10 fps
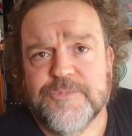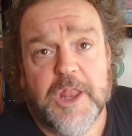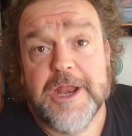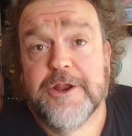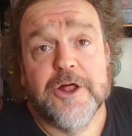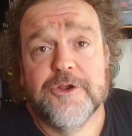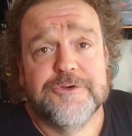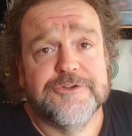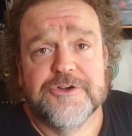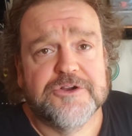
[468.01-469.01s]
light colored
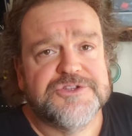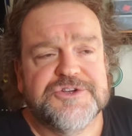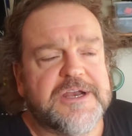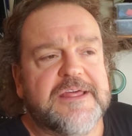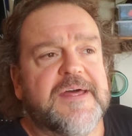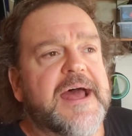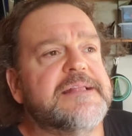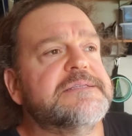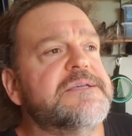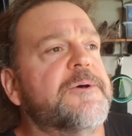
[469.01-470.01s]
shirts or any of that,
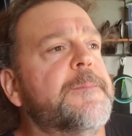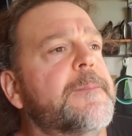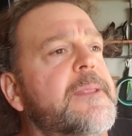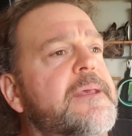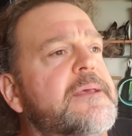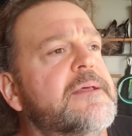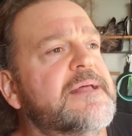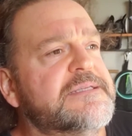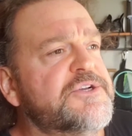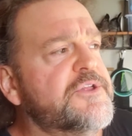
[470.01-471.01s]
so
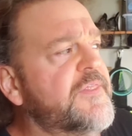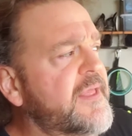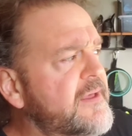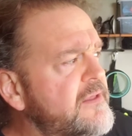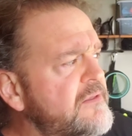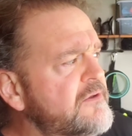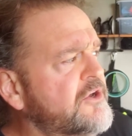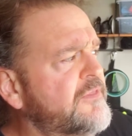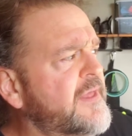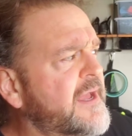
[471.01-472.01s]
that's a
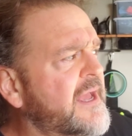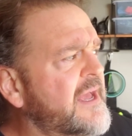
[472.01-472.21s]
good thing.